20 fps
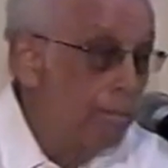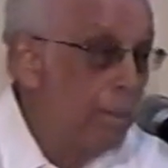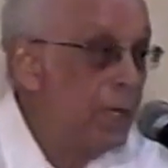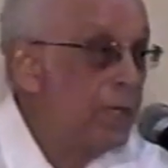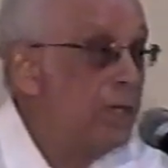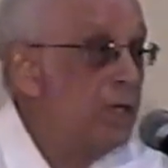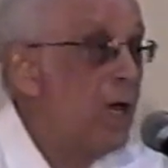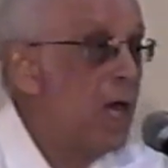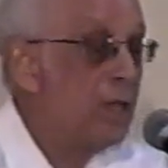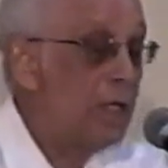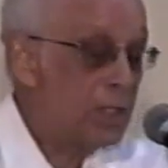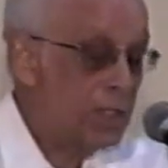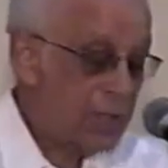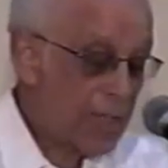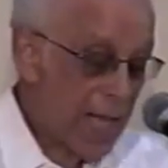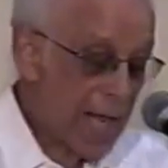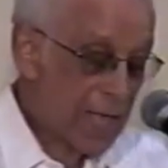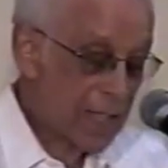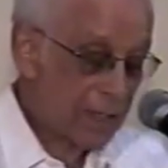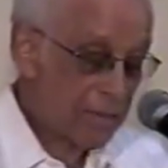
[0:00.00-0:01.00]
But the other
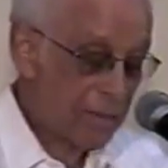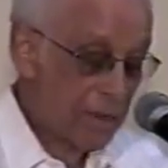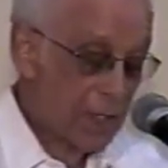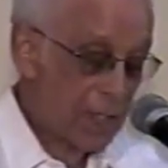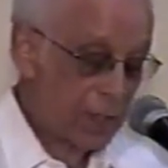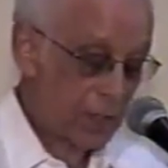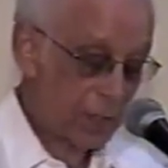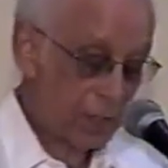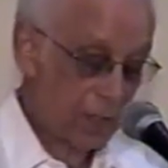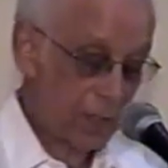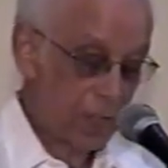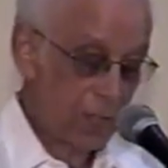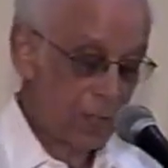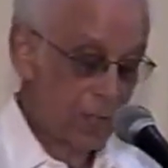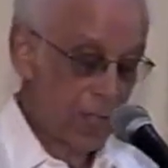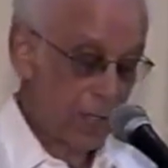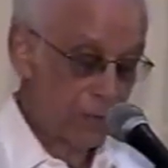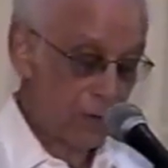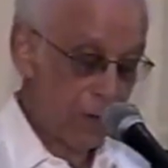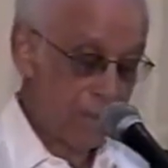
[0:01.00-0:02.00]
side of this is
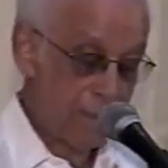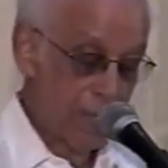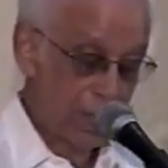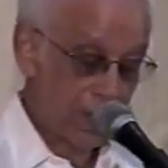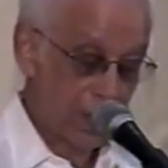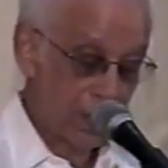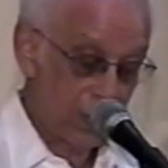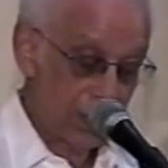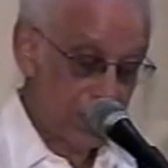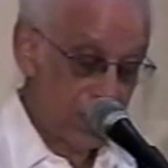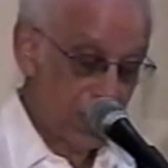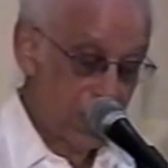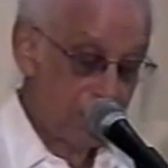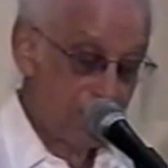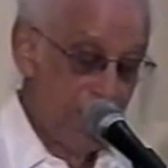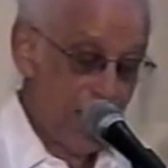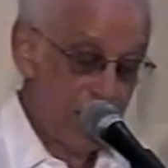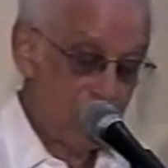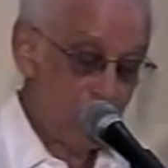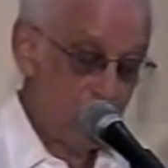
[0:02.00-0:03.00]
that remittances
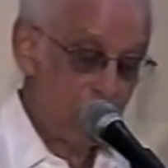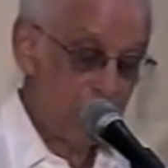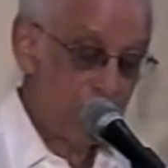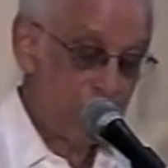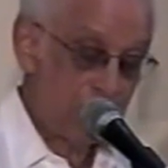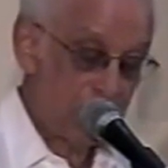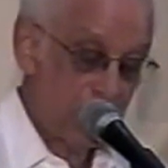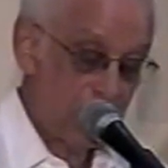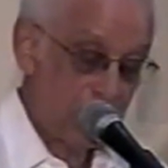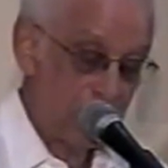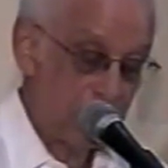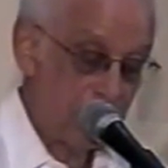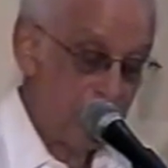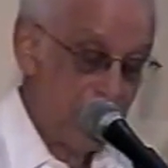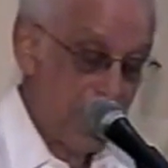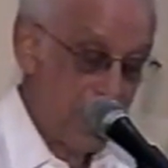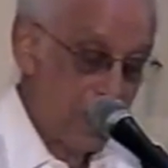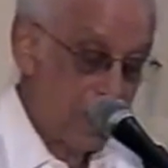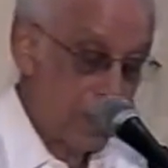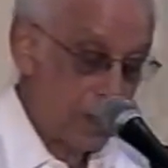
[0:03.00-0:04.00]
by overseas
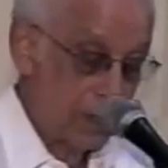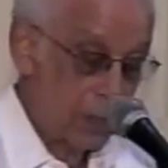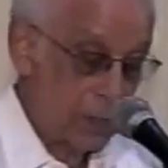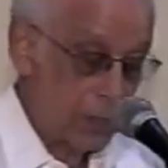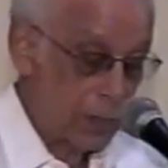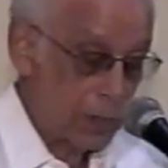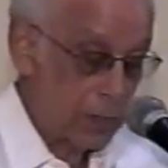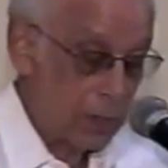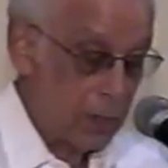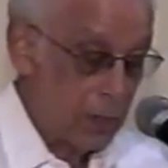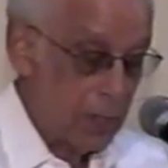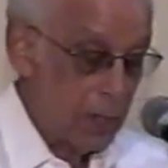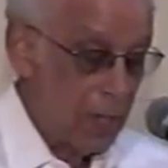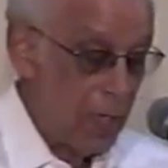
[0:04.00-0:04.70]
Jamaicans